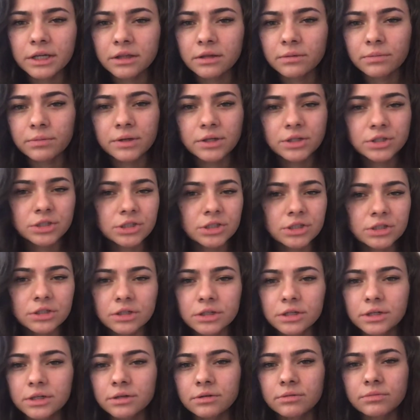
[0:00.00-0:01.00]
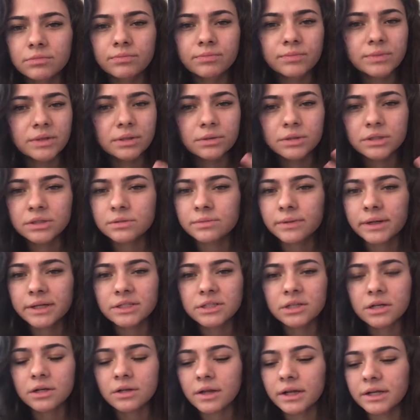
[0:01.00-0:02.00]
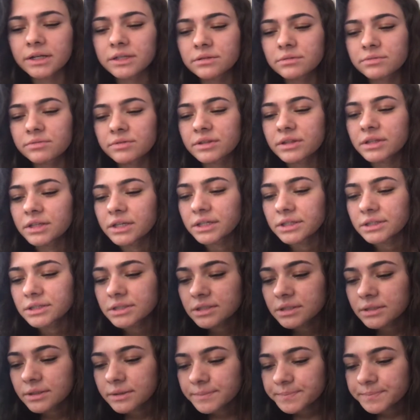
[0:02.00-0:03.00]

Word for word: in the picture. It depends on a lot of different things.